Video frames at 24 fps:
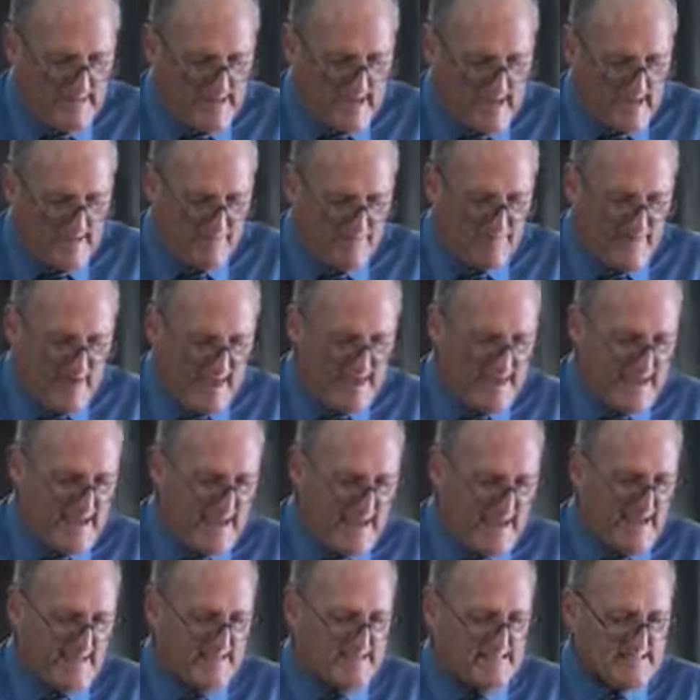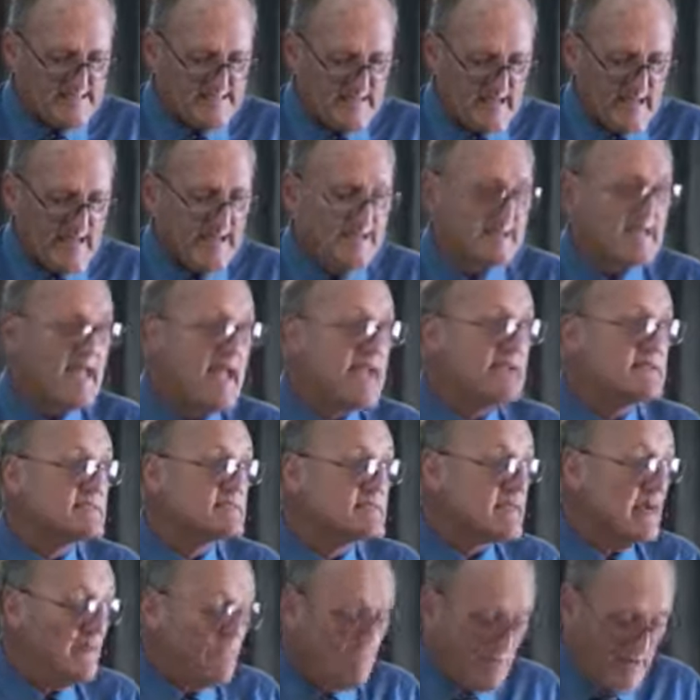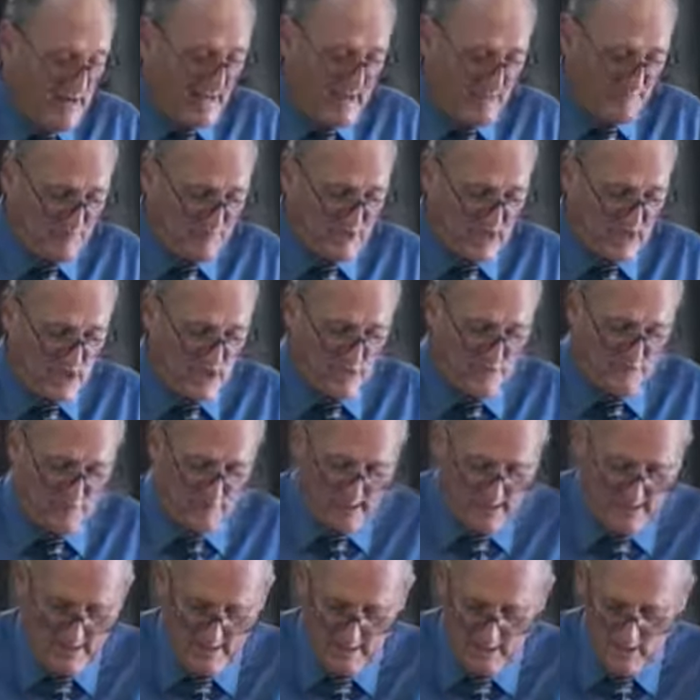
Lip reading: and they ate and had some left over